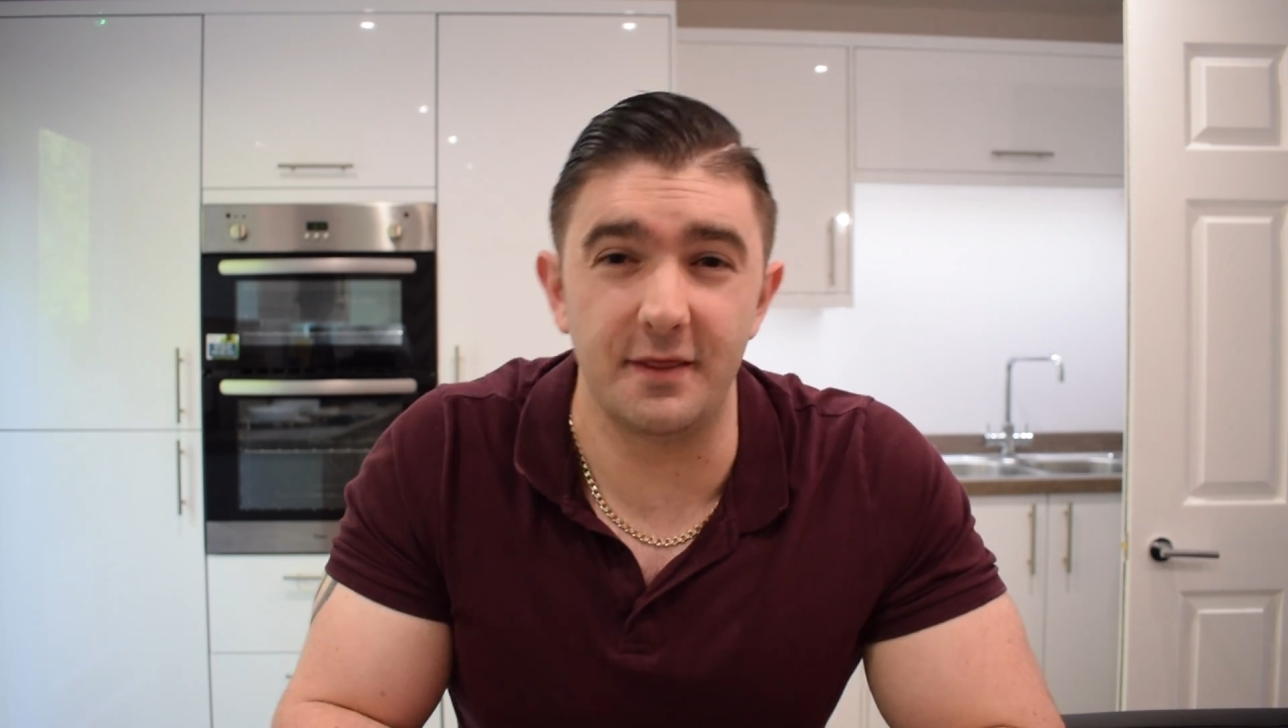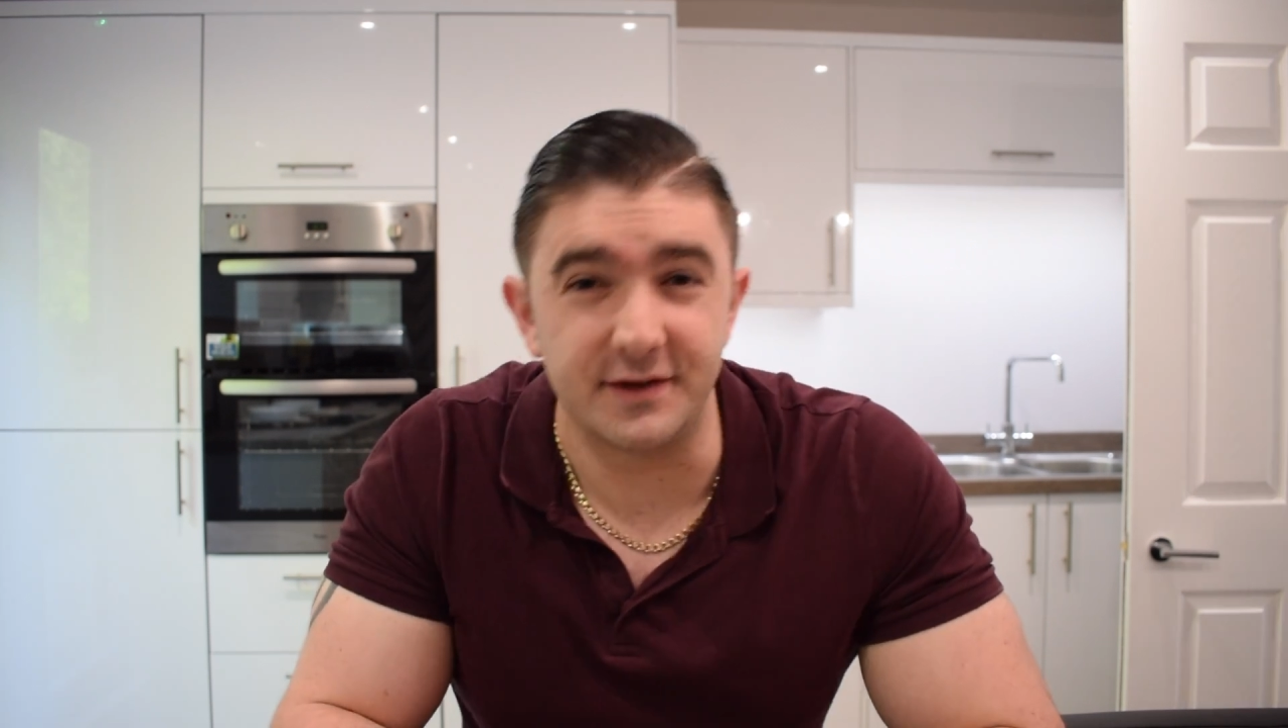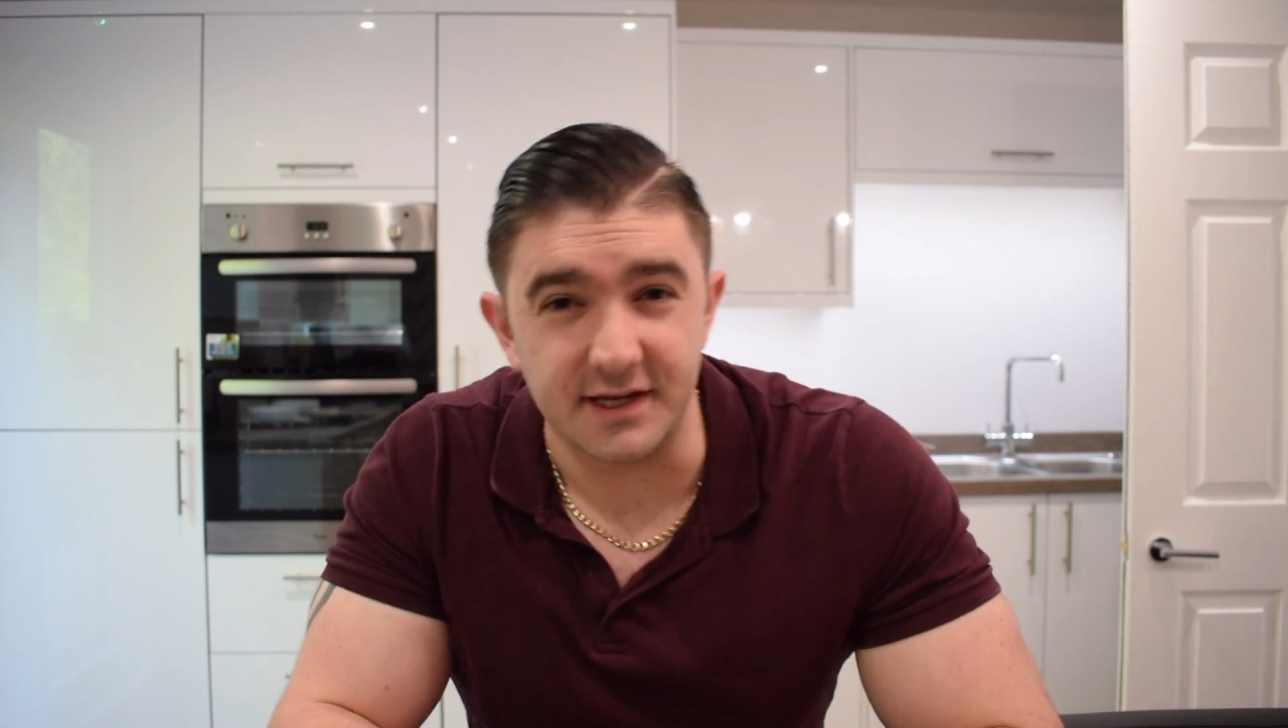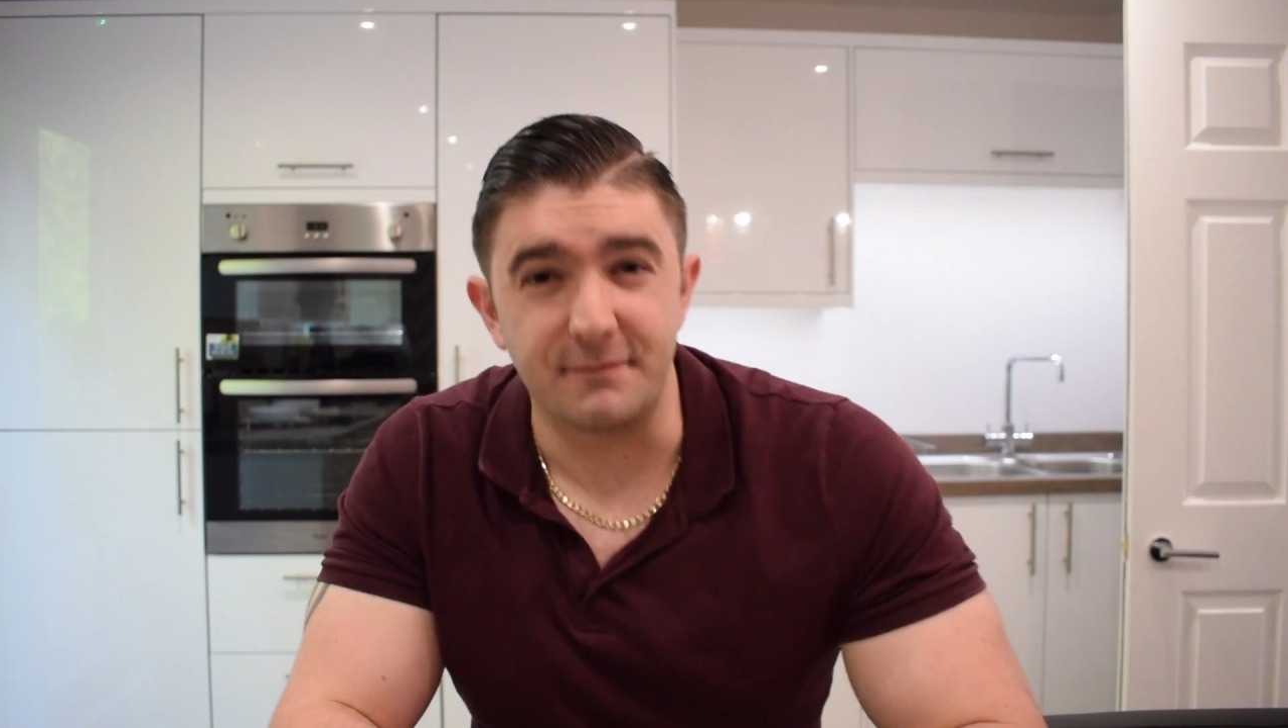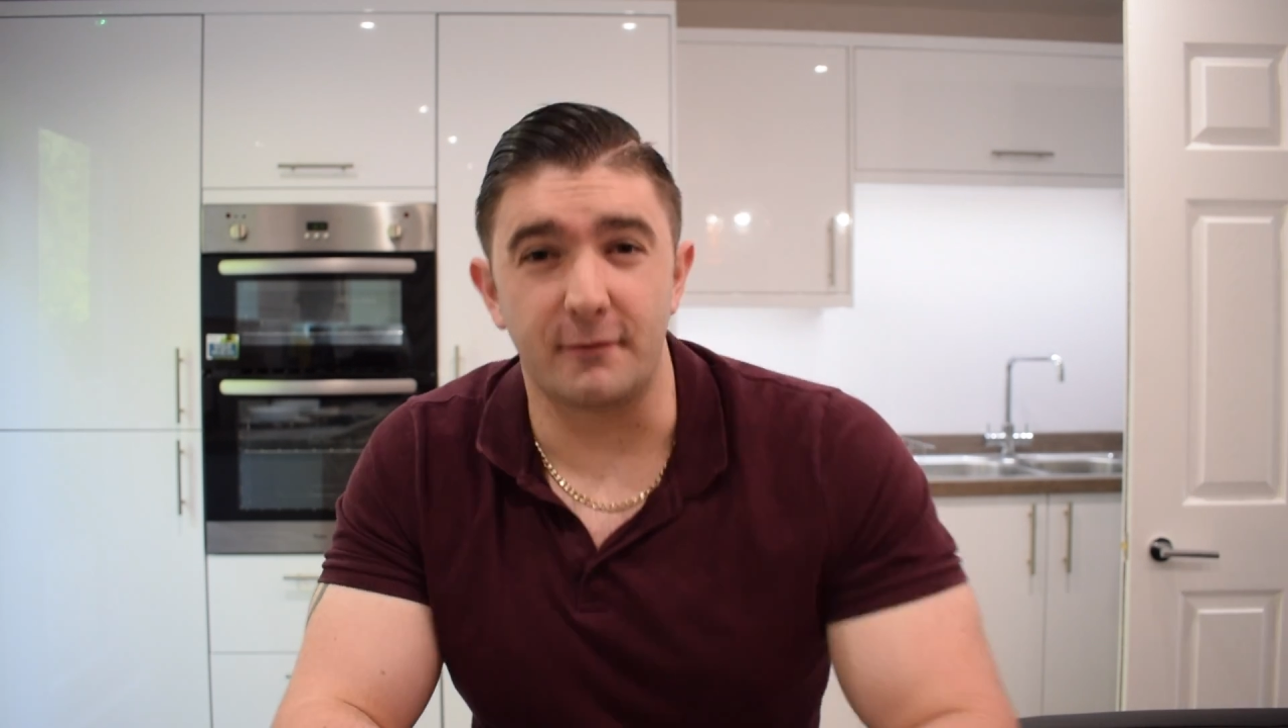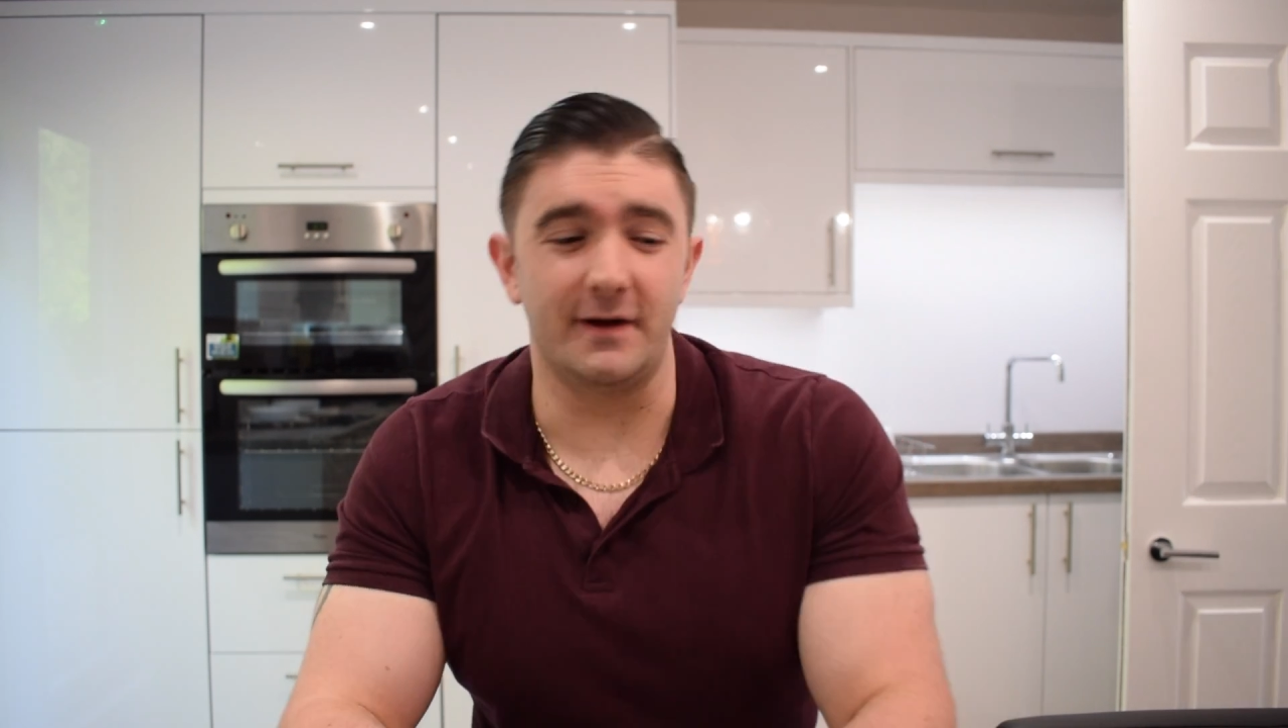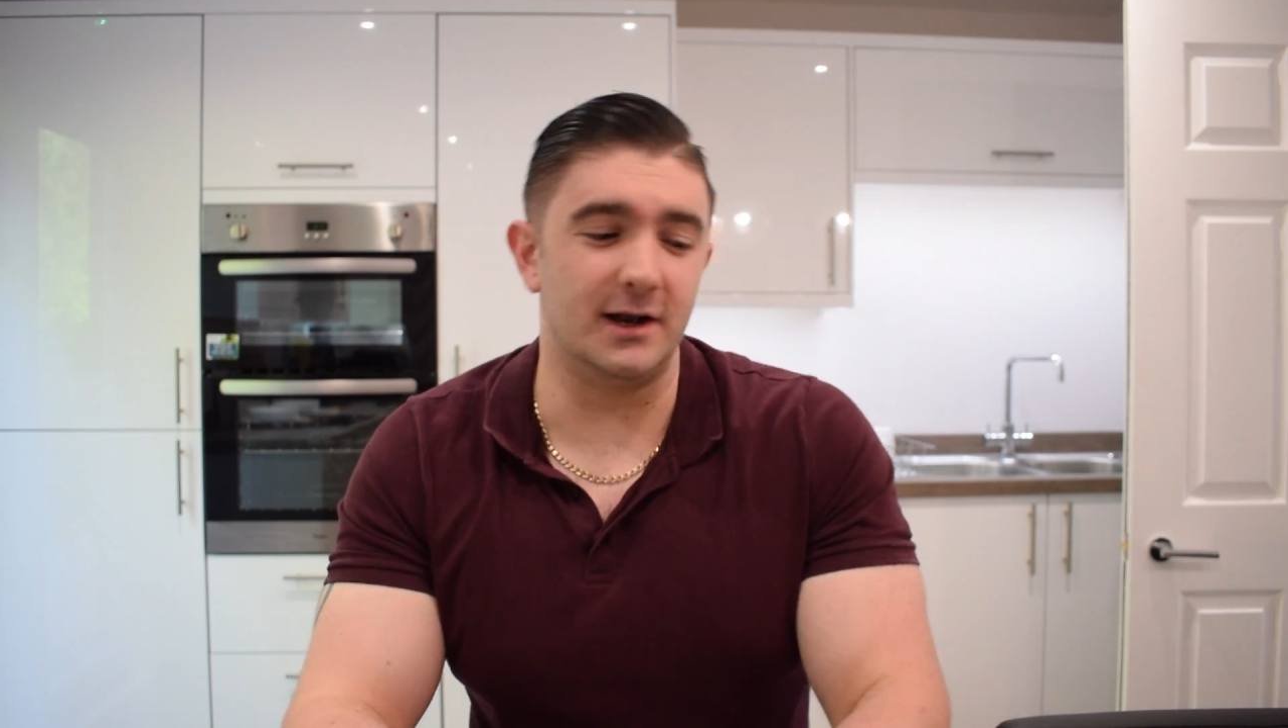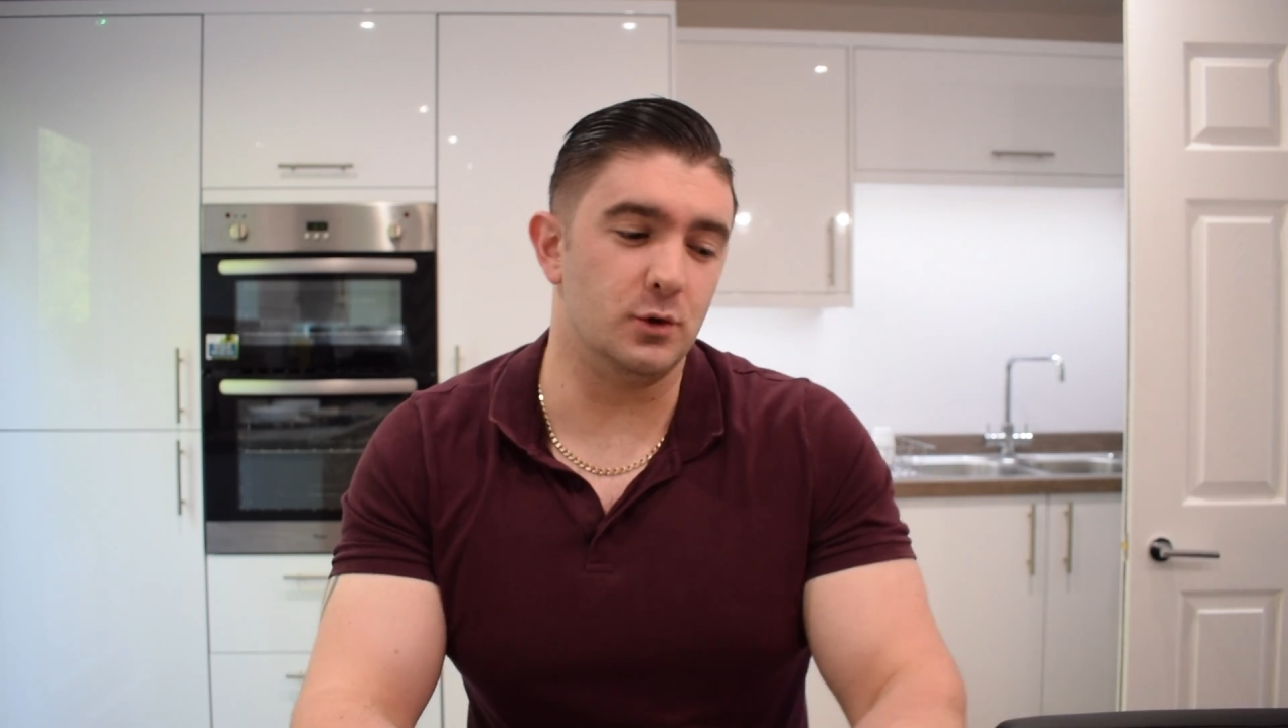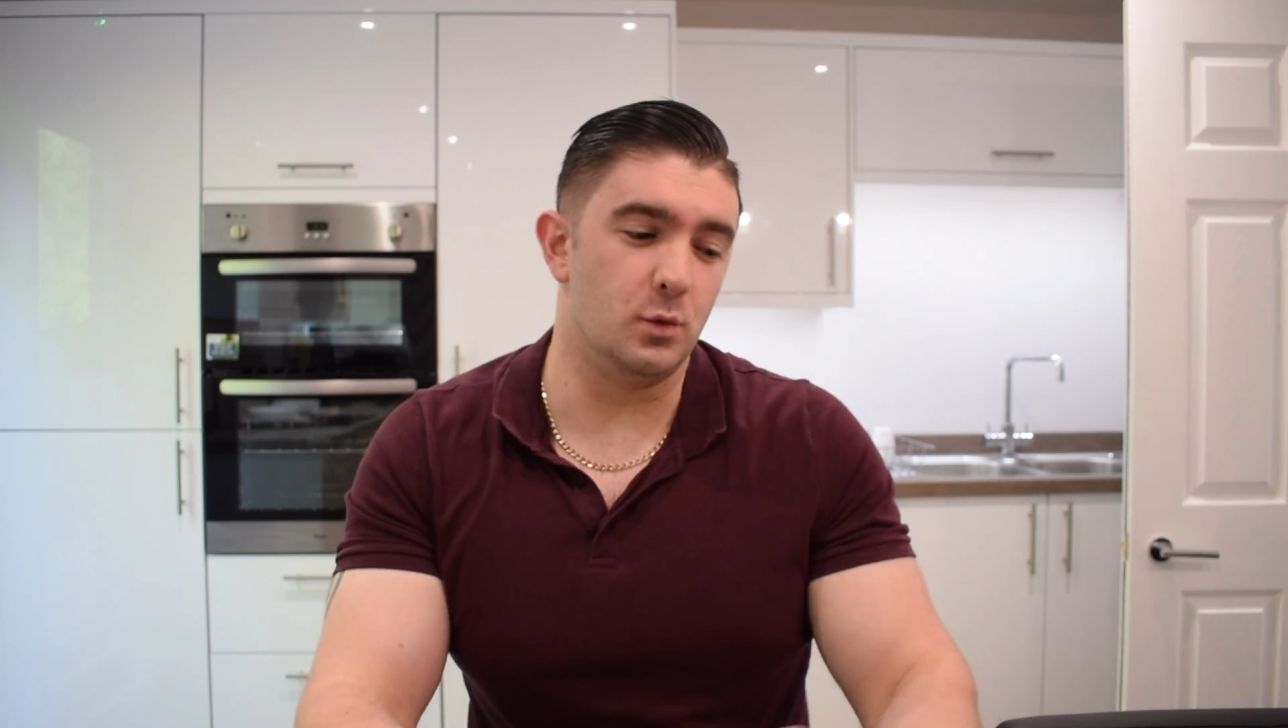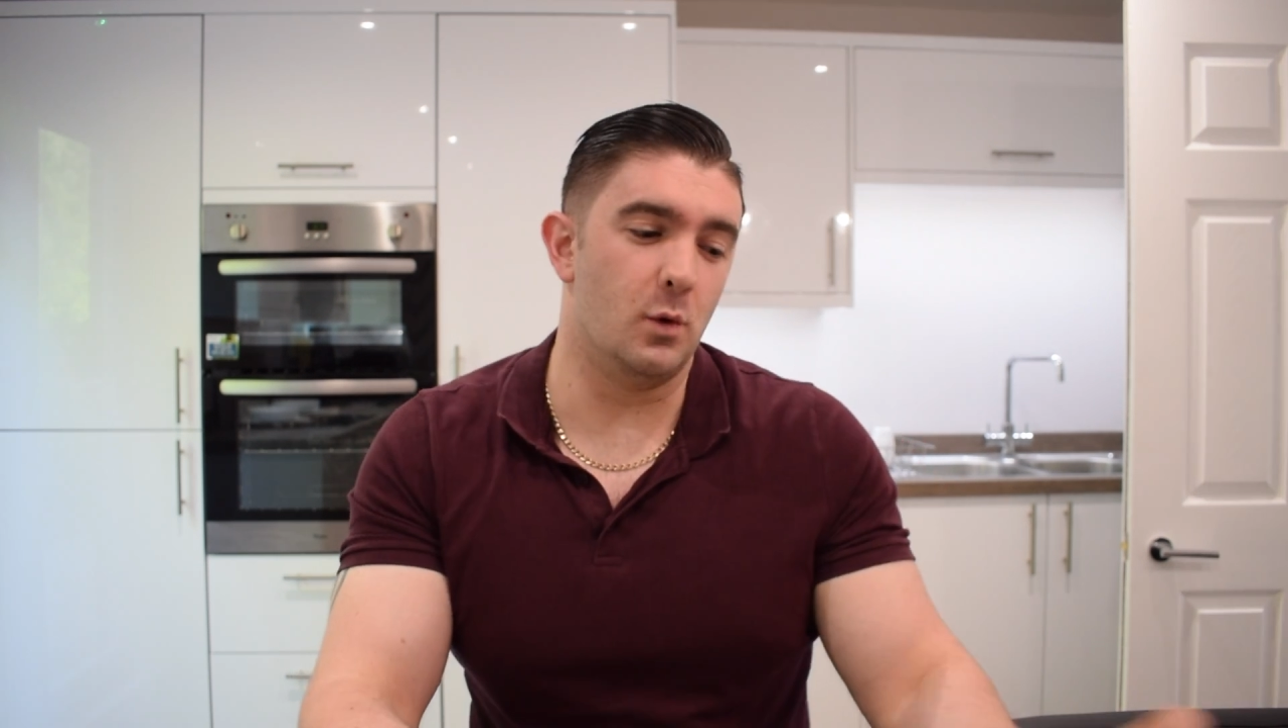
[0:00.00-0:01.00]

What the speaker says: the default value